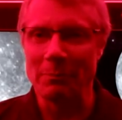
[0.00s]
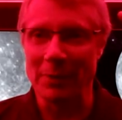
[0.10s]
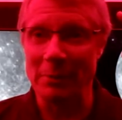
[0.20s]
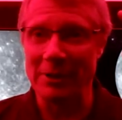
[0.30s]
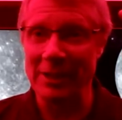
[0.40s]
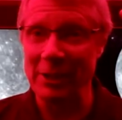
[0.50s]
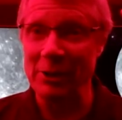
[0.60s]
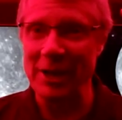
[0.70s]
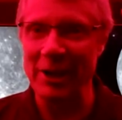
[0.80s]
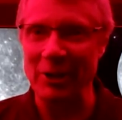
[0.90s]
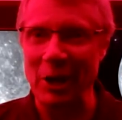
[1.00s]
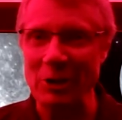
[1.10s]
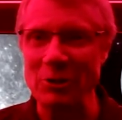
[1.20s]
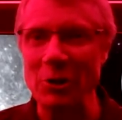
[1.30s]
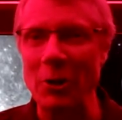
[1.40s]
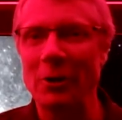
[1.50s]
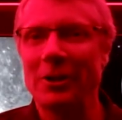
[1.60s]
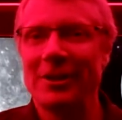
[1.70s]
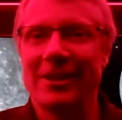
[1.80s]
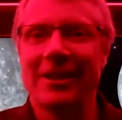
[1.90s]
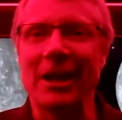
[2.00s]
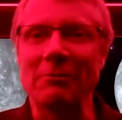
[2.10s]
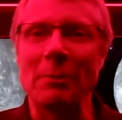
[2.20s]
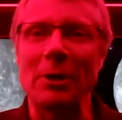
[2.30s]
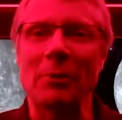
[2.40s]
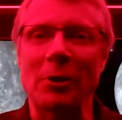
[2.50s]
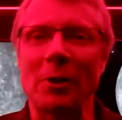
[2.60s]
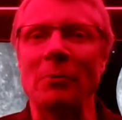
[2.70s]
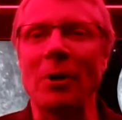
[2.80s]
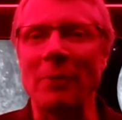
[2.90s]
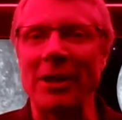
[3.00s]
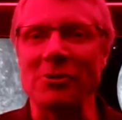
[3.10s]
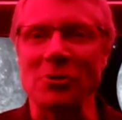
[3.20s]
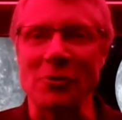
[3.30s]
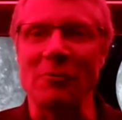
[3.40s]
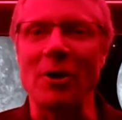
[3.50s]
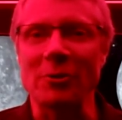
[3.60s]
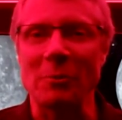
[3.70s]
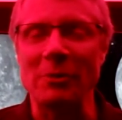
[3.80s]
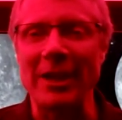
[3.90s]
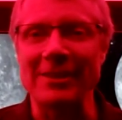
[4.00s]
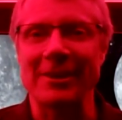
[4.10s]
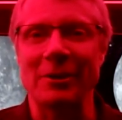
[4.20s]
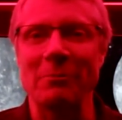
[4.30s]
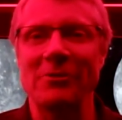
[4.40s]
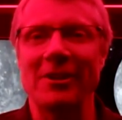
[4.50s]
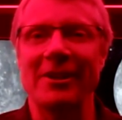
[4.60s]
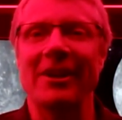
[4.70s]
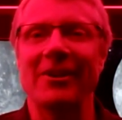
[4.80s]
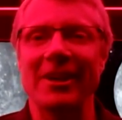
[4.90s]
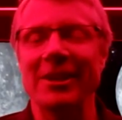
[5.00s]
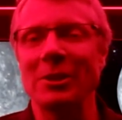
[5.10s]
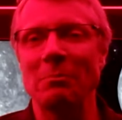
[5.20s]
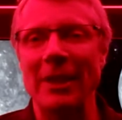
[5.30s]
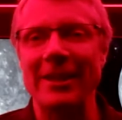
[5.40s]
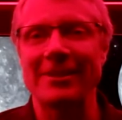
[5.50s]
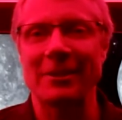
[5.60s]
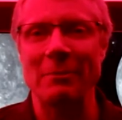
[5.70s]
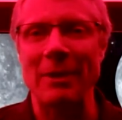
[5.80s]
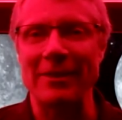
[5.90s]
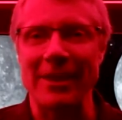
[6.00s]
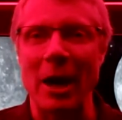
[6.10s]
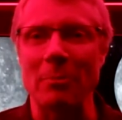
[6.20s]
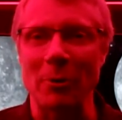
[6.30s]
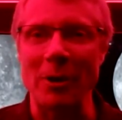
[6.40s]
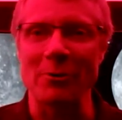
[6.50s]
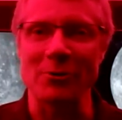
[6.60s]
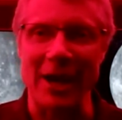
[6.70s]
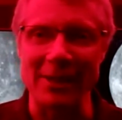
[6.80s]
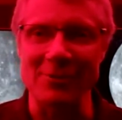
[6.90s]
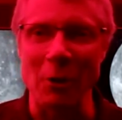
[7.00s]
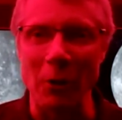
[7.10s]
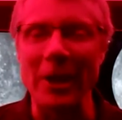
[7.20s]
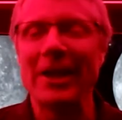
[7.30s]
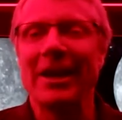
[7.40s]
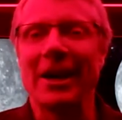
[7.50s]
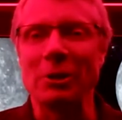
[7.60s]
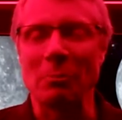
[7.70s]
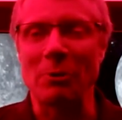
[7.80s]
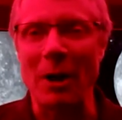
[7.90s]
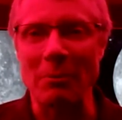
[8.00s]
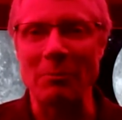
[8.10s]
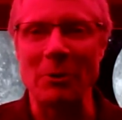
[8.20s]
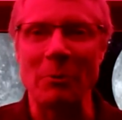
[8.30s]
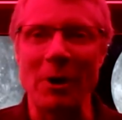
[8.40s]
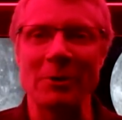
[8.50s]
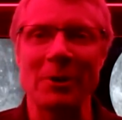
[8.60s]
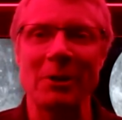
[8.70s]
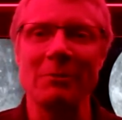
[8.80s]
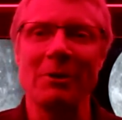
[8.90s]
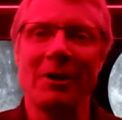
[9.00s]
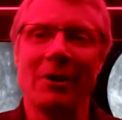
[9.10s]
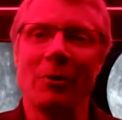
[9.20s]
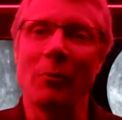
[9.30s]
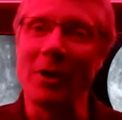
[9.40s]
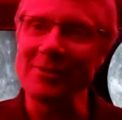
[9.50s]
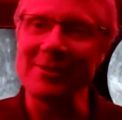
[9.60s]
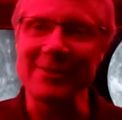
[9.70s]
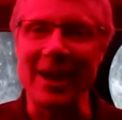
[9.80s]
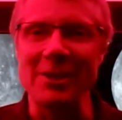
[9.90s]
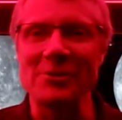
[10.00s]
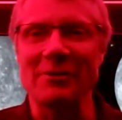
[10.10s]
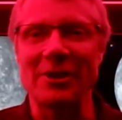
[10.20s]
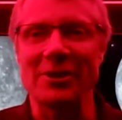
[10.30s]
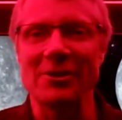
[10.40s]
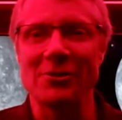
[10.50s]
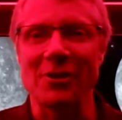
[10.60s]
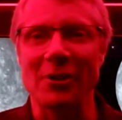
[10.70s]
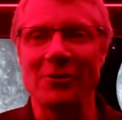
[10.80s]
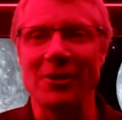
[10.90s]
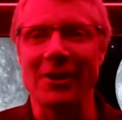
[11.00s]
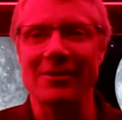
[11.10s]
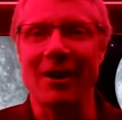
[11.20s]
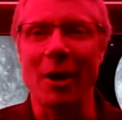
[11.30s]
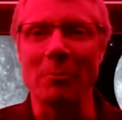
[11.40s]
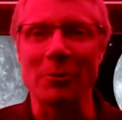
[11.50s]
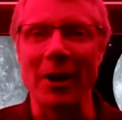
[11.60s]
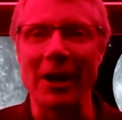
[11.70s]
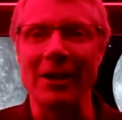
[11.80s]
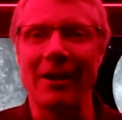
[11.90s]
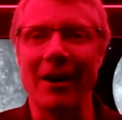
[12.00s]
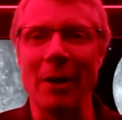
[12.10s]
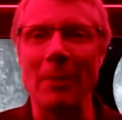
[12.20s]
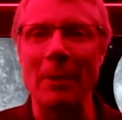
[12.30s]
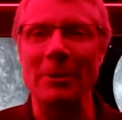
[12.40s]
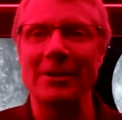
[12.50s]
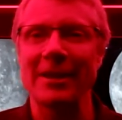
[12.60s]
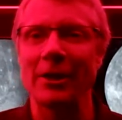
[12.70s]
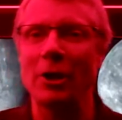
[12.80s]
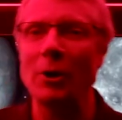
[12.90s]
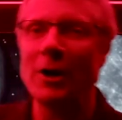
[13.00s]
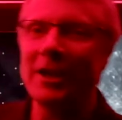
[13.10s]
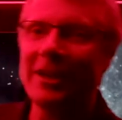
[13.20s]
maybe need a good haircut, too. Hey, everybody. Rick Greenwald, manager of the Faulkner Planetarium, sitting here in the planetarium at the operator's console. And you're probably wondering, what's the status of our Digistar 6 upgrade? I'm happy to tell you,